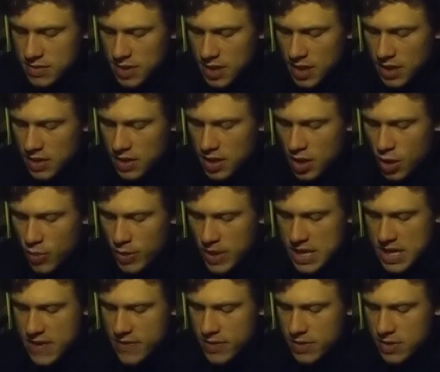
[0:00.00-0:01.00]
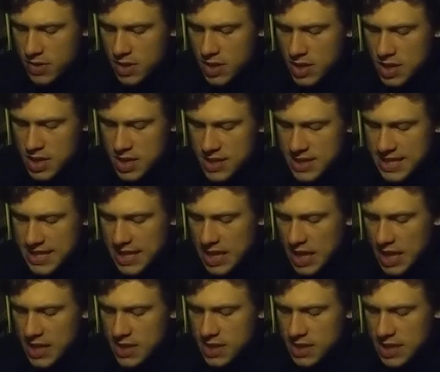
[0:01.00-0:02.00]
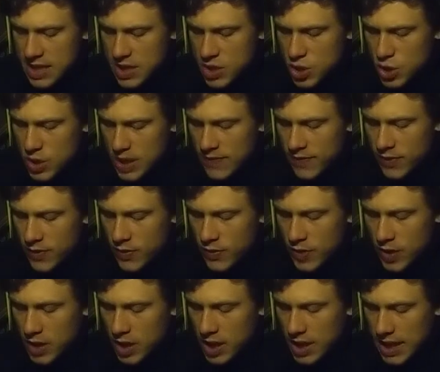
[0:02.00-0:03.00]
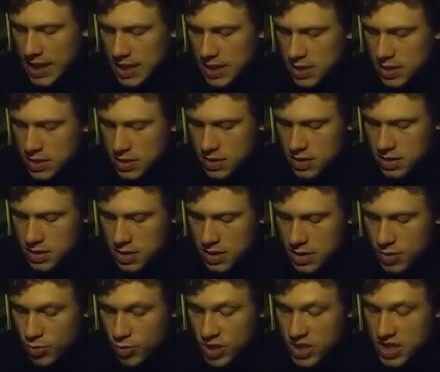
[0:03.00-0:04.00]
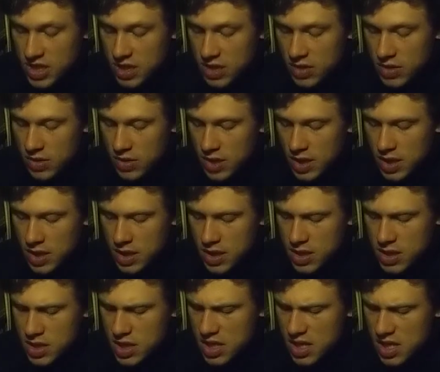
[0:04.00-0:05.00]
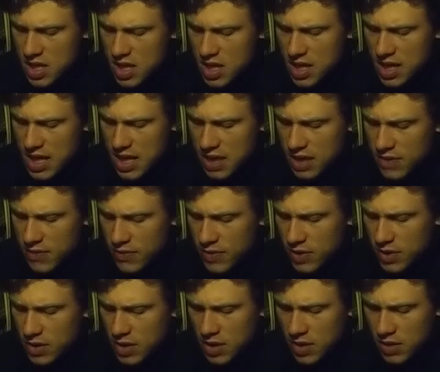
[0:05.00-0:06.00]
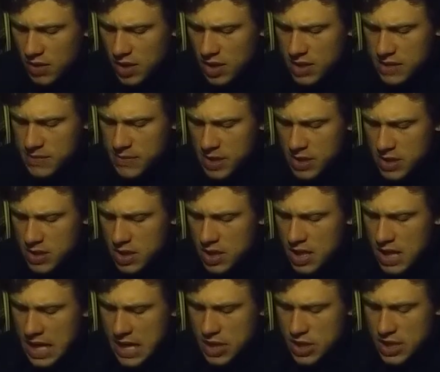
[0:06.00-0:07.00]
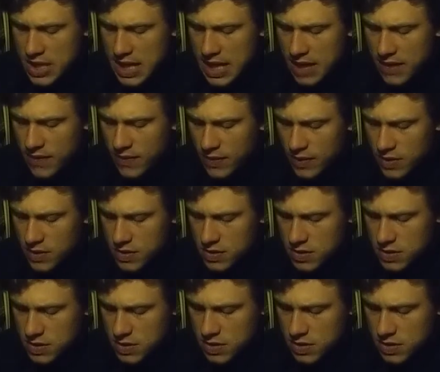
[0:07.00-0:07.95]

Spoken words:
"I only hope I never set eyes on that dreadful frog again." But secretly, she did not hate the frog nearly as much as she had at first.